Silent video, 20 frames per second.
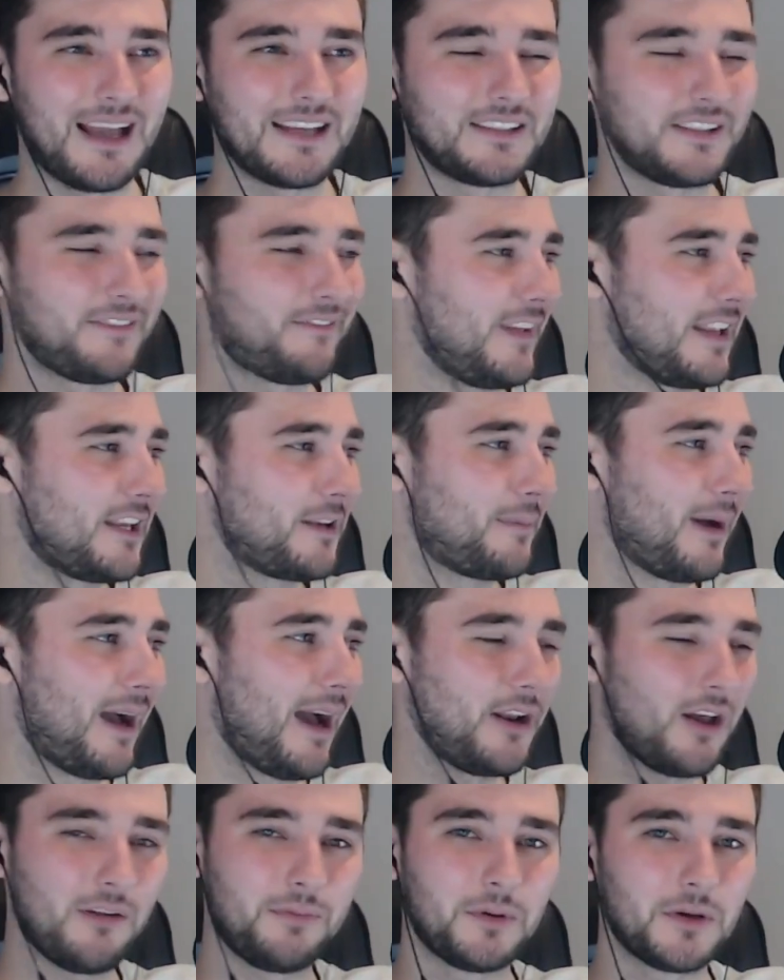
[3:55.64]
Actually, think
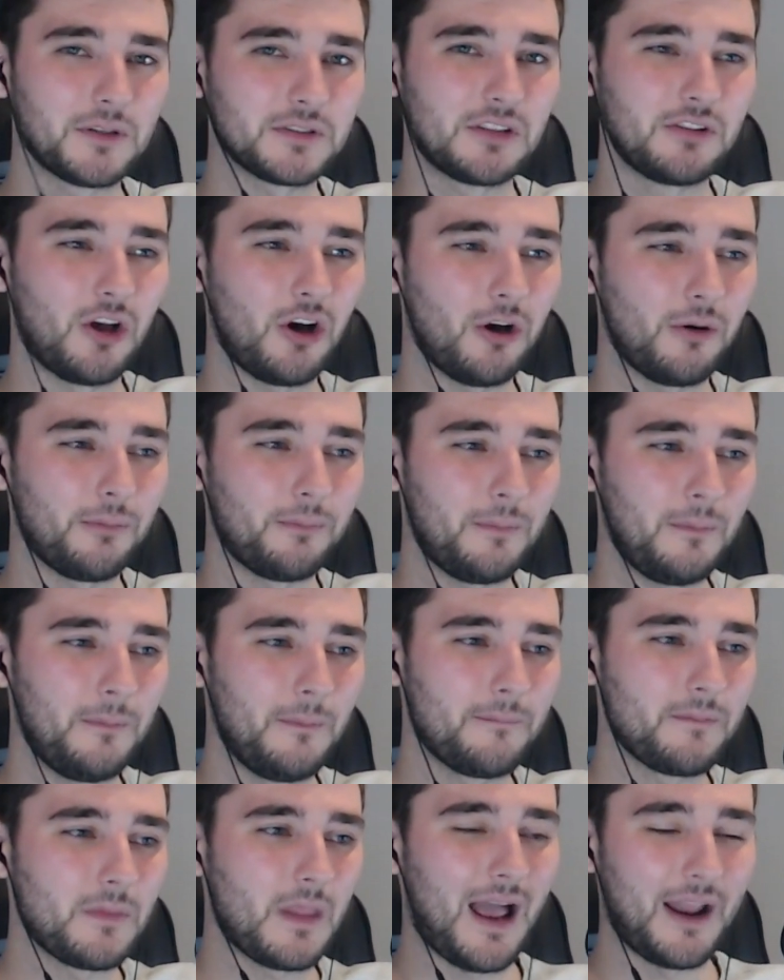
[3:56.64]
about it. I know I've paused a lot.
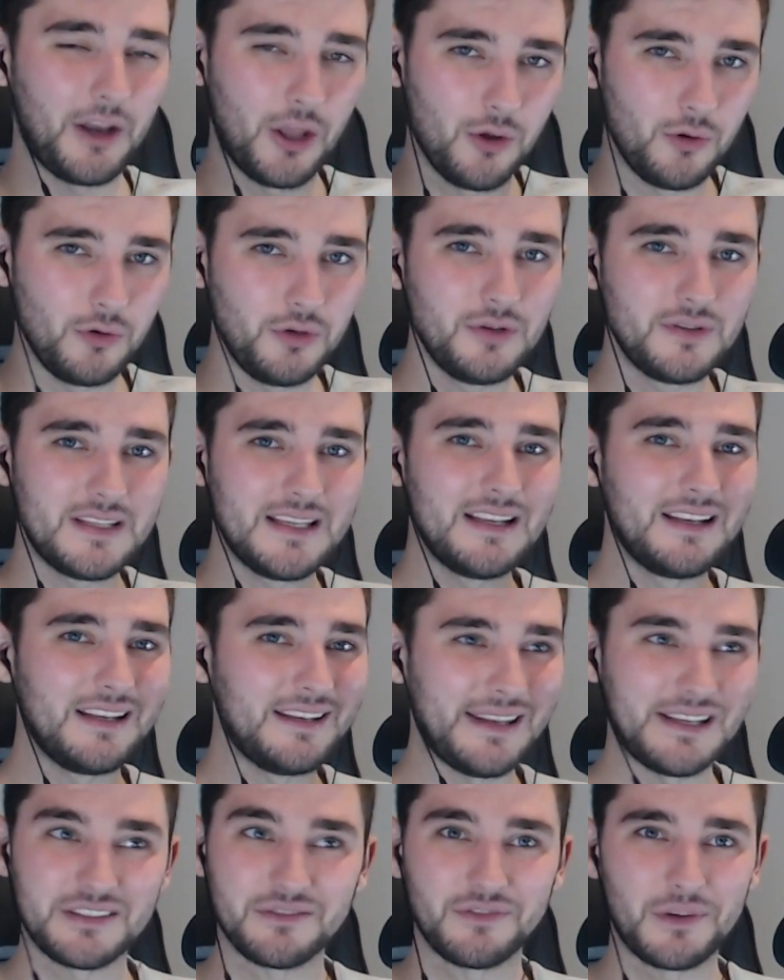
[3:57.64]
I know New
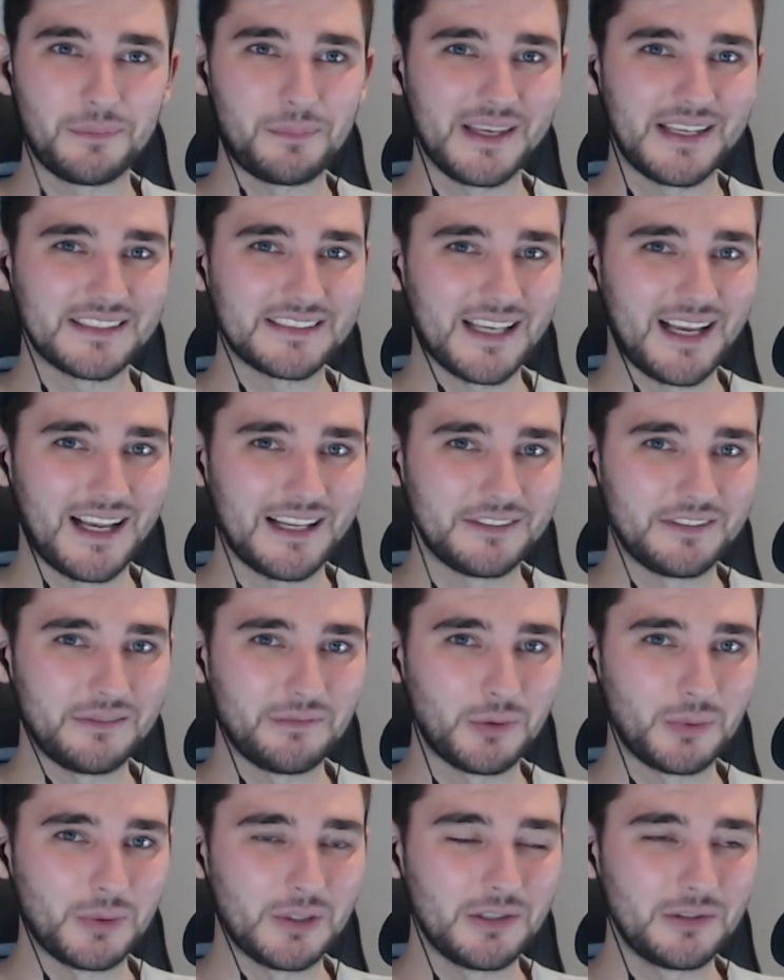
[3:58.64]
Zealand isn't the biggest
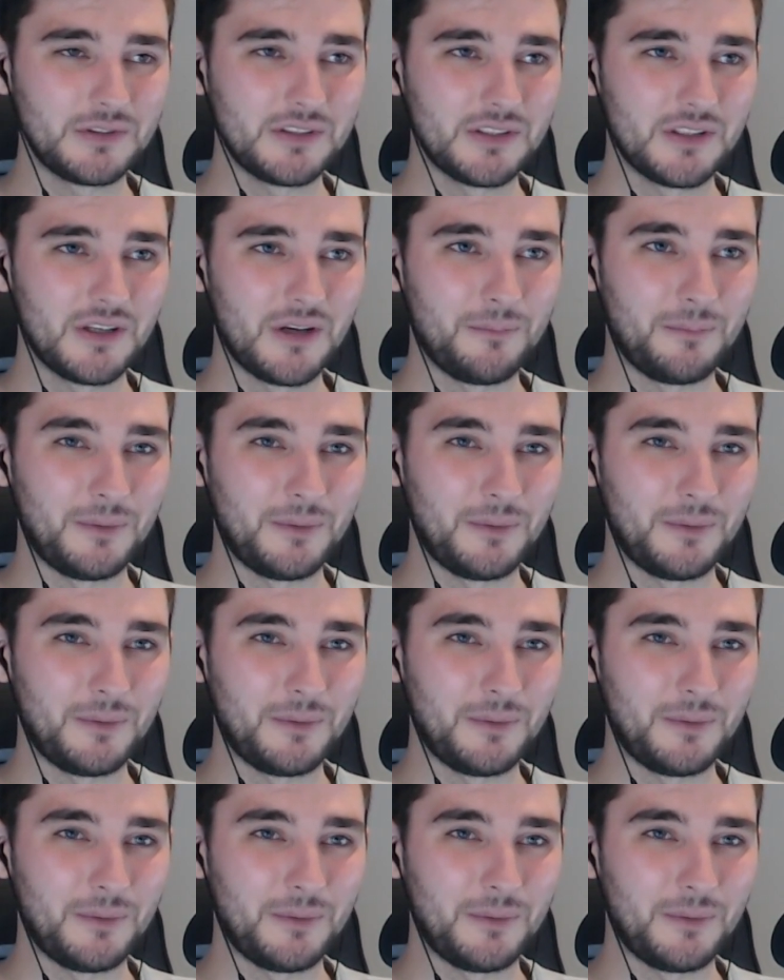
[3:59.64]
island in the world,